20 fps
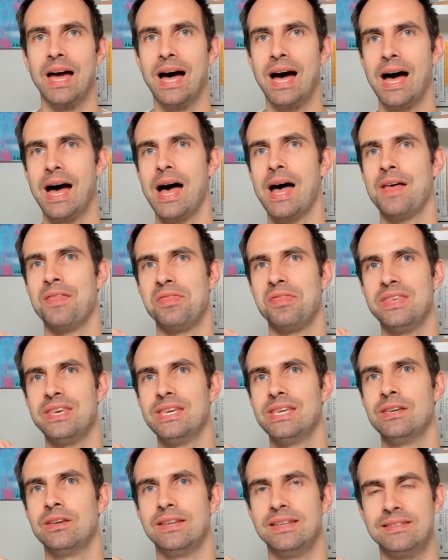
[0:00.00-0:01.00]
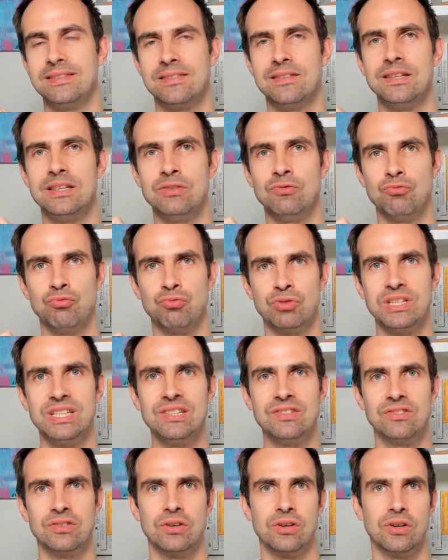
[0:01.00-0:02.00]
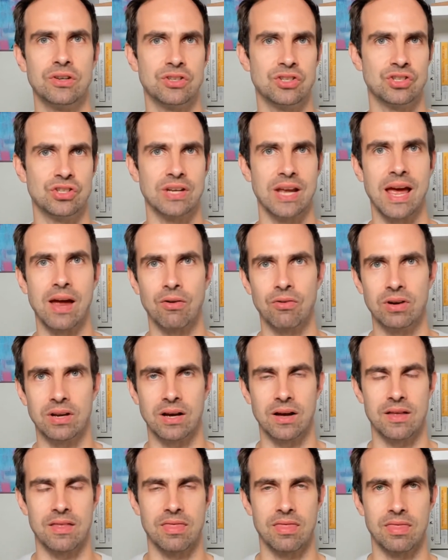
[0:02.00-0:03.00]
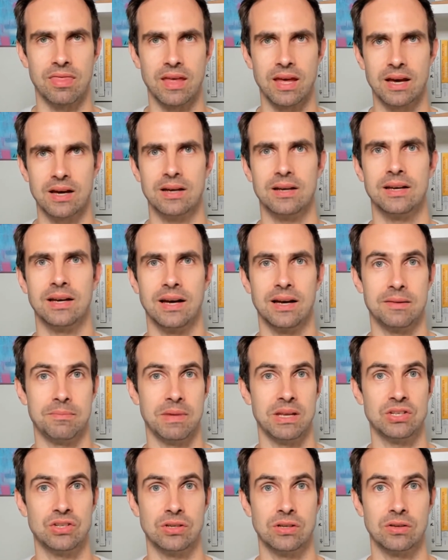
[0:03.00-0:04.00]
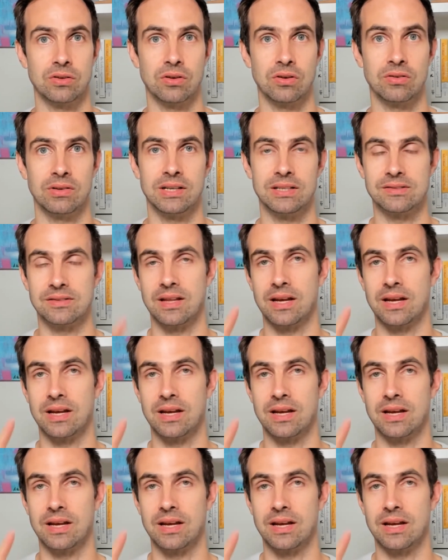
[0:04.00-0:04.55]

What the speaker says: is the research area, and there I mentioned it already.